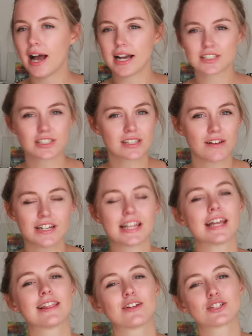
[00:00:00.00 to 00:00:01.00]
I just love
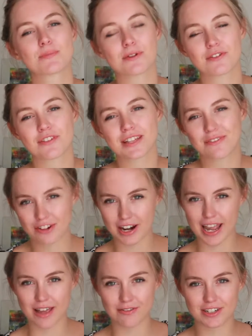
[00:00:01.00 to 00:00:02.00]
it. It looks perfect
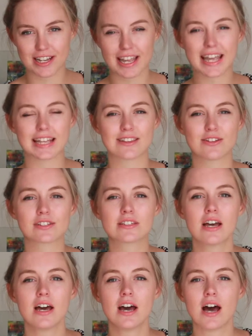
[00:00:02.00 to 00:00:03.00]
for every day. It
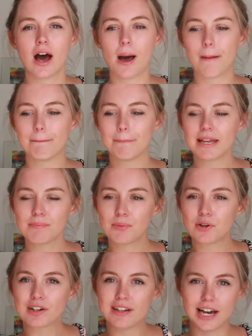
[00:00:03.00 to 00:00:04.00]
looks a bit
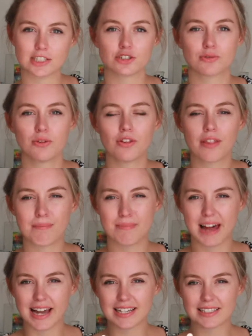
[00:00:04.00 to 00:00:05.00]
more natural than
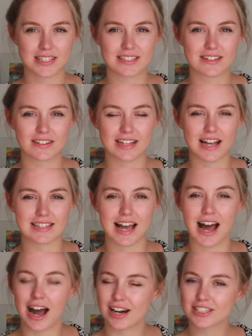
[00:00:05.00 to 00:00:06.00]
black. It's not as
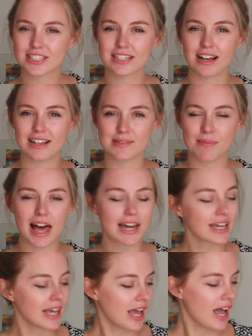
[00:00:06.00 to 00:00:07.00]
harsh as
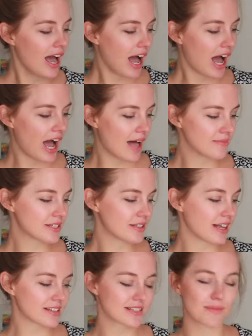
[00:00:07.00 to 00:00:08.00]
black. So
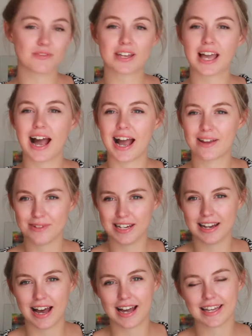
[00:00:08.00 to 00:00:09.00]
that's something I
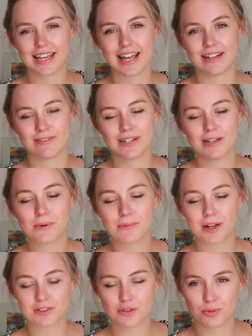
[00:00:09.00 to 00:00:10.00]
really like. And really, we
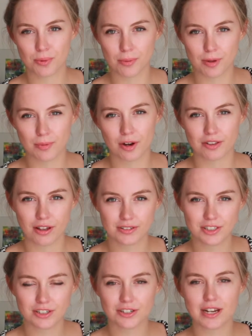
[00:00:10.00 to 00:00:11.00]
went to Bobbi Brown
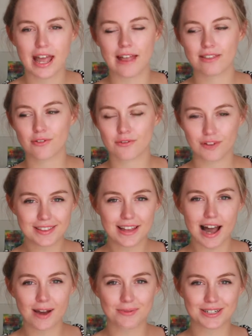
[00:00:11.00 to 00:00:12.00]
counter, and the friend
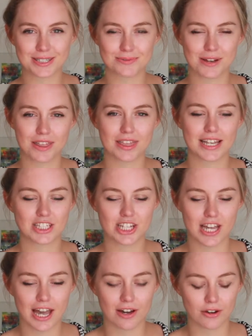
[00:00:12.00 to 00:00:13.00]
that I was with in
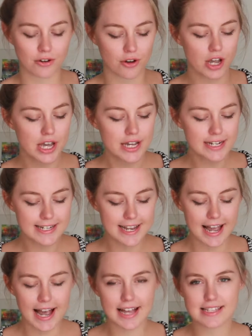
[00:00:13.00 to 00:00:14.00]
Chicago,
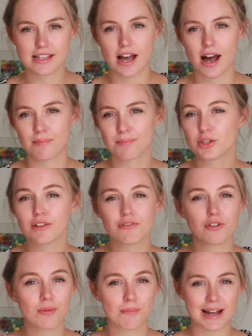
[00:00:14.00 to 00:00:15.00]
she has
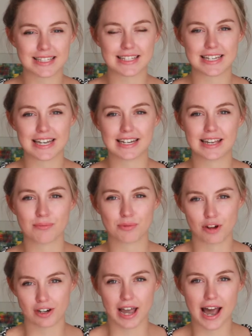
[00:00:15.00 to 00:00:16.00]
beautiful matte skin and
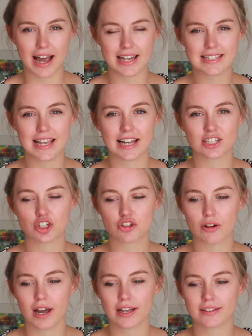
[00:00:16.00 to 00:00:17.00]
brown eyes, and she
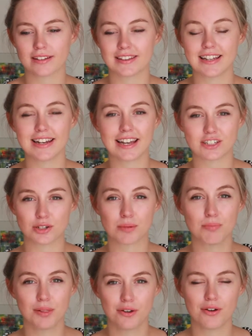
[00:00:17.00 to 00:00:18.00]
tried an
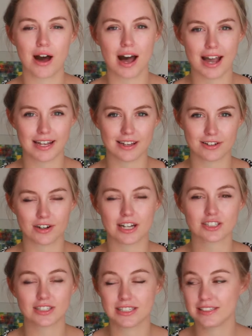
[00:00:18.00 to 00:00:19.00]
electric blue eyeliner.
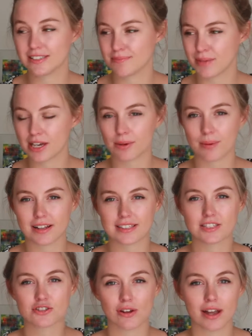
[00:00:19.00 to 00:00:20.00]
Actually, the makeup
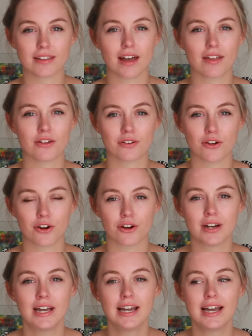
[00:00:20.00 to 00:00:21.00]
artist tried that on
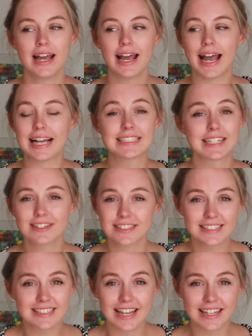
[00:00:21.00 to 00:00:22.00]
her, and she looked
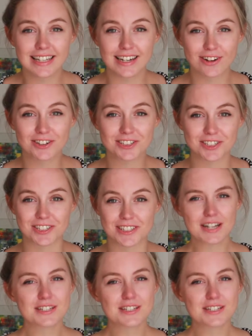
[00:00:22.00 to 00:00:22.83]
insanely gorgeous.